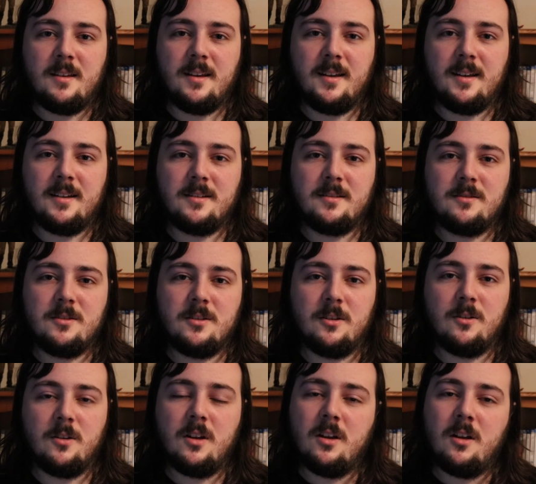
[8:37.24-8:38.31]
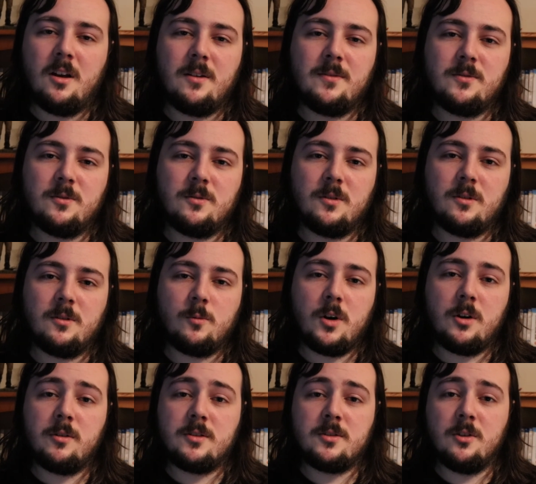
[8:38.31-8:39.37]
And, you know, I thought,
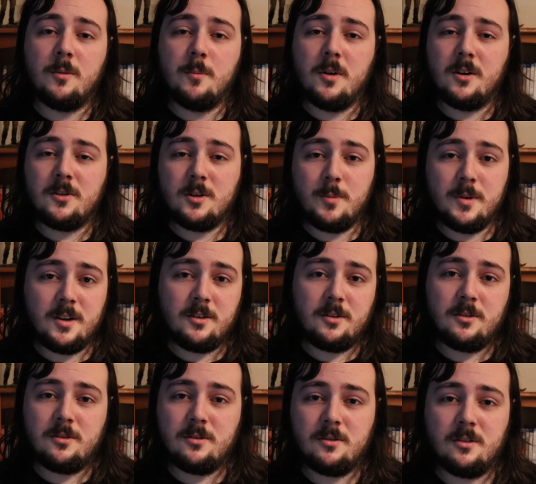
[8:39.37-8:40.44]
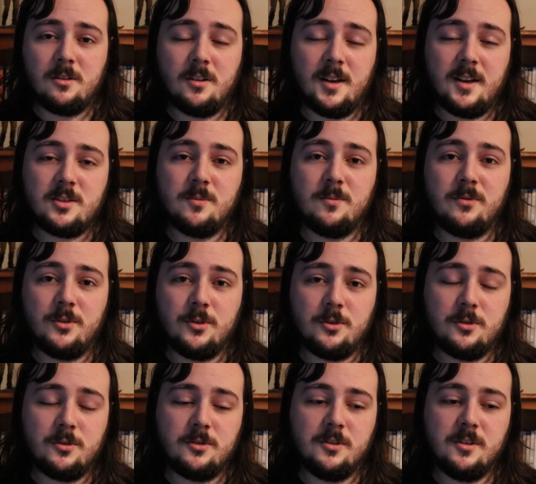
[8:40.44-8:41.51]
while it's not a masterpiece, it has some
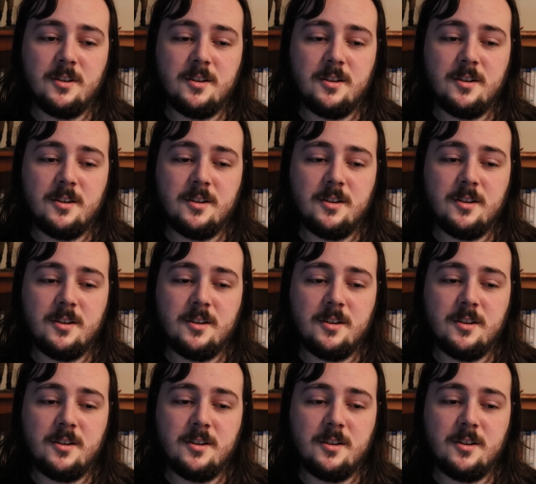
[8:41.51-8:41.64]
flaws.